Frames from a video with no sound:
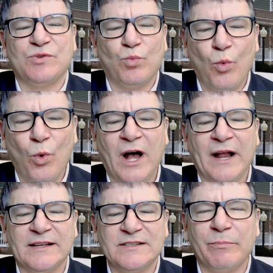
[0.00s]
what
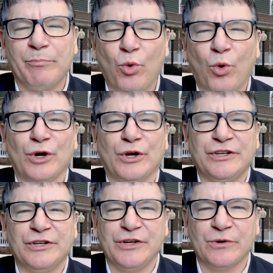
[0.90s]
is important
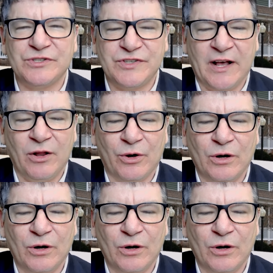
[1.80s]
to your seller?